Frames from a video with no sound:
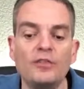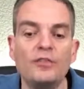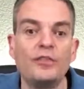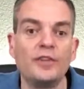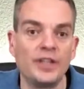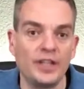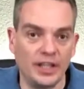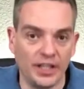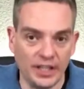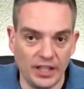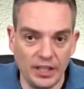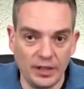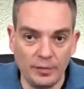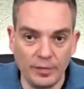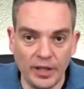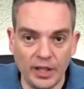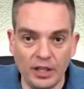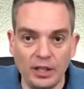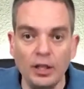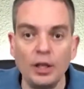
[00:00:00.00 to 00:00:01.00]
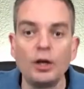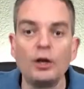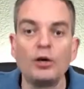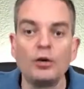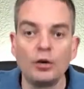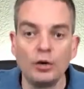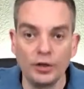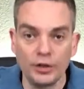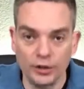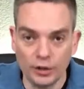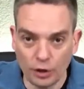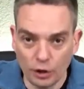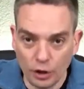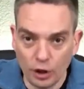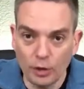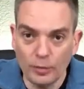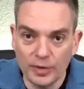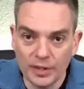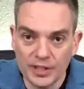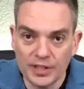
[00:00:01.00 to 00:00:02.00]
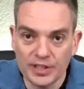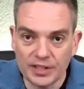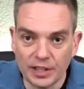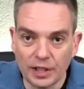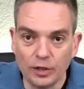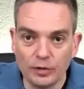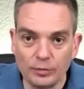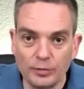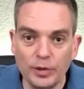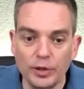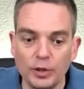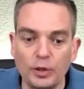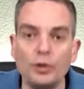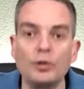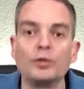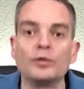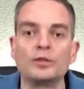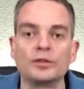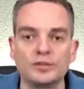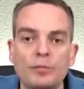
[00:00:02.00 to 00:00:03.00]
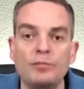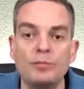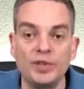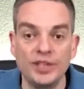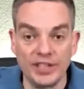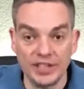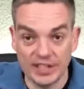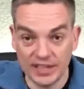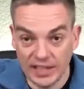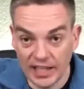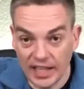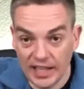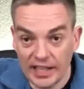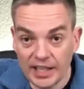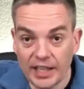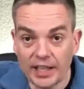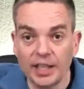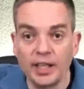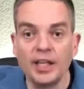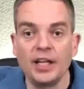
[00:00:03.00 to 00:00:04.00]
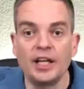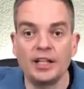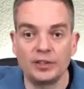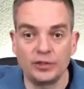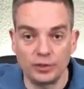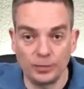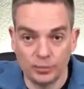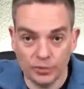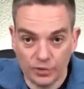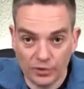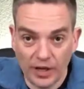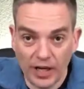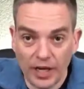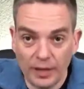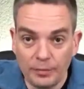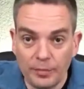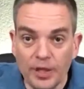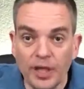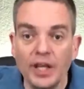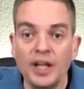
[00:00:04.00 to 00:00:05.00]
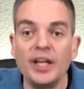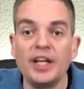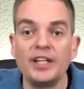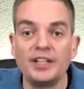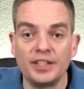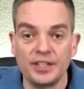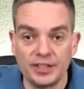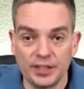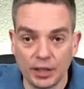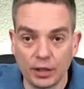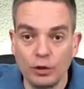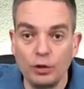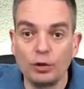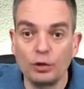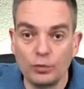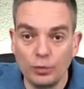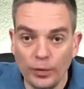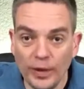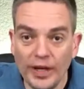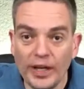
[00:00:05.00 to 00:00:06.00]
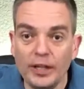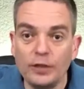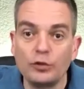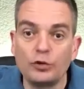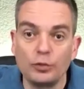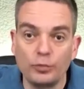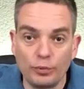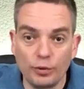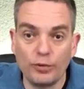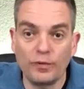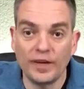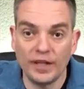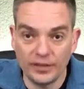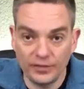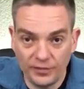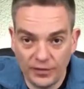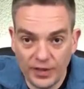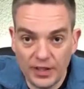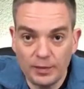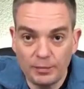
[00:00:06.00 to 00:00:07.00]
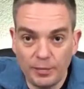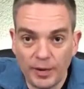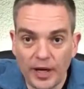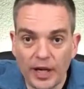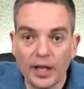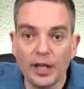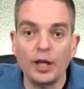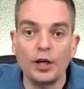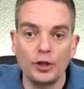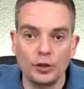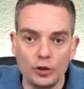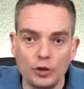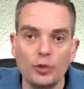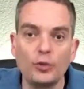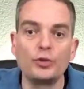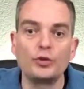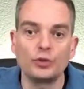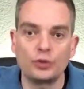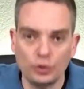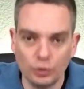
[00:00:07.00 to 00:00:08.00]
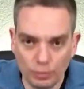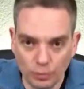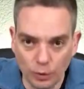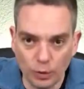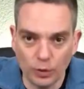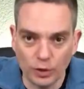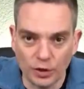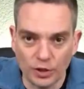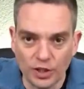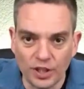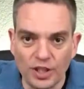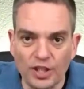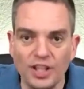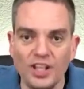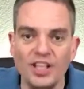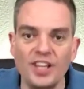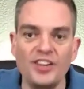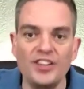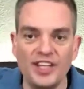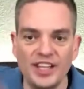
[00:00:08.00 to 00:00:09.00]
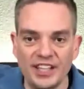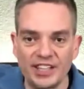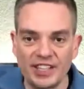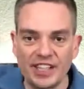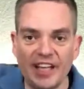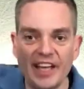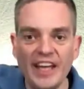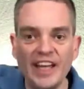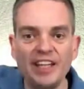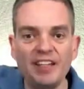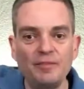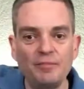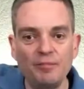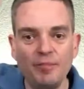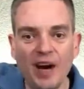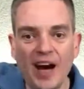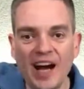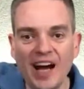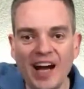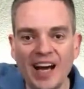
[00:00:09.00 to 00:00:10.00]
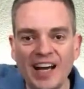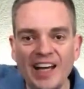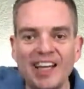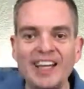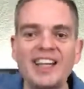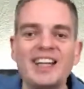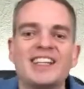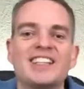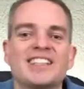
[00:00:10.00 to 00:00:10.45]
via email, or in the comments down below. Please like and subscribe. It is a good way to provide feedback and show your support. Thanks again. Bye!